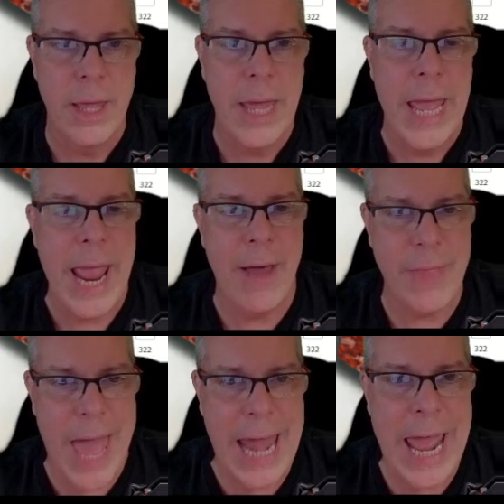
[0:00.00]
And
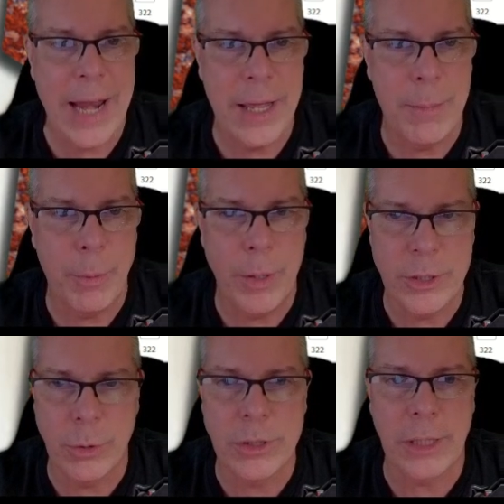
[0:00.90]
that had a hit point.
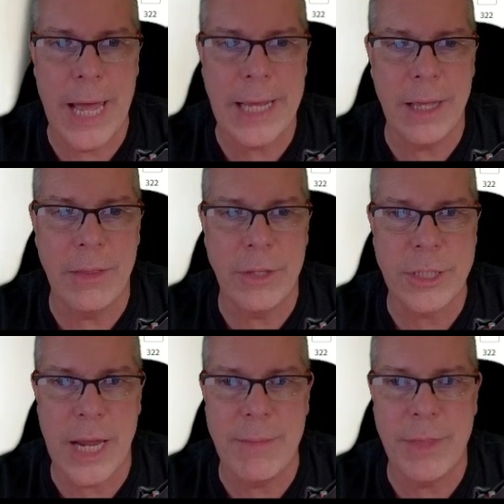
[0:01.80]
So it's like the
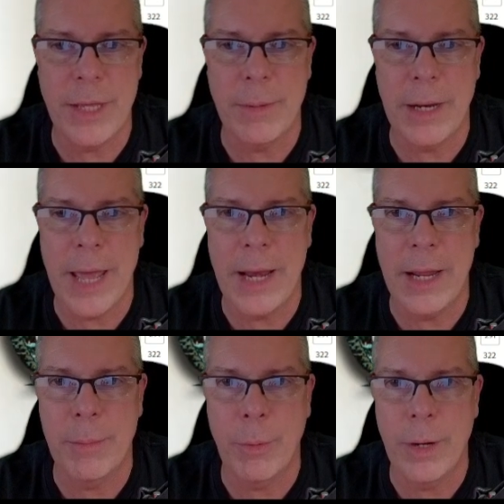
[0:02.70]
same thing, but it had a
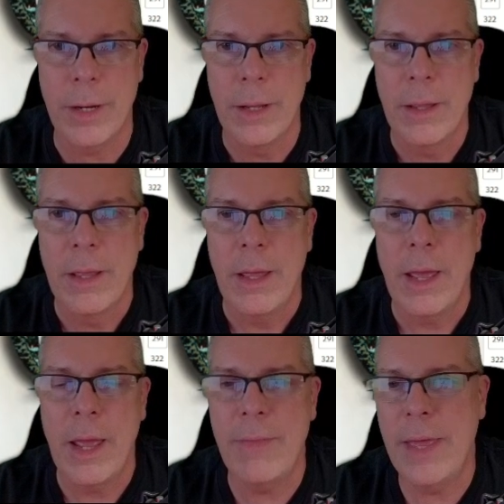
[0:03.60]
hit point.
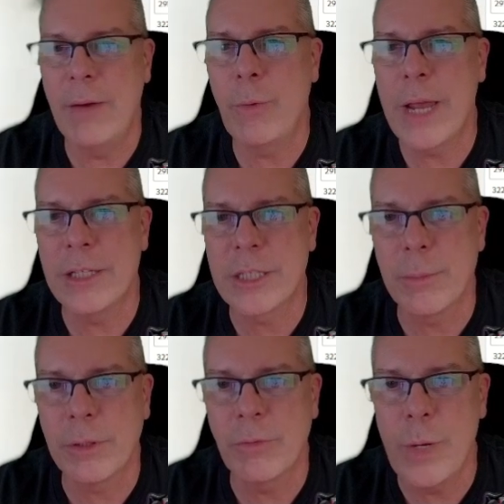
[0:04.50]
And then we had
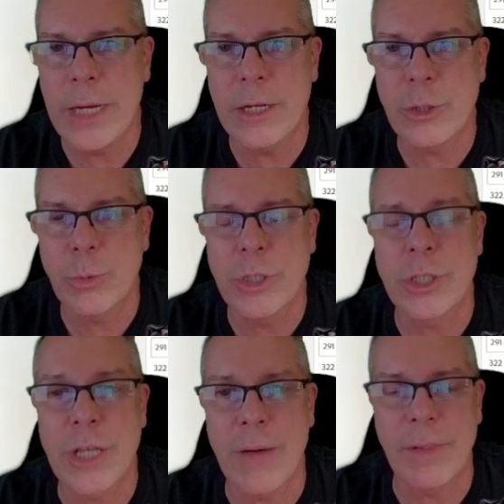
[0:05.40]
Symbol of Weakness, which is
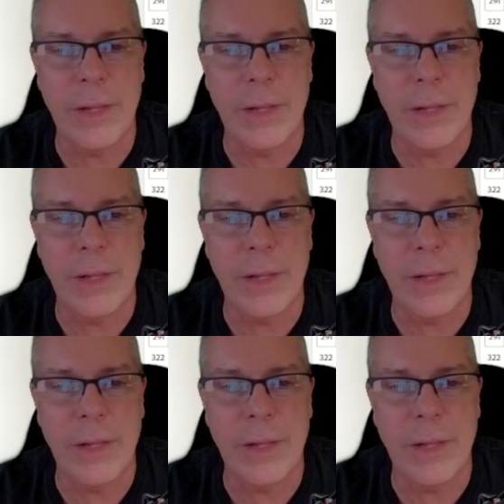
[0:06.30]
7th level.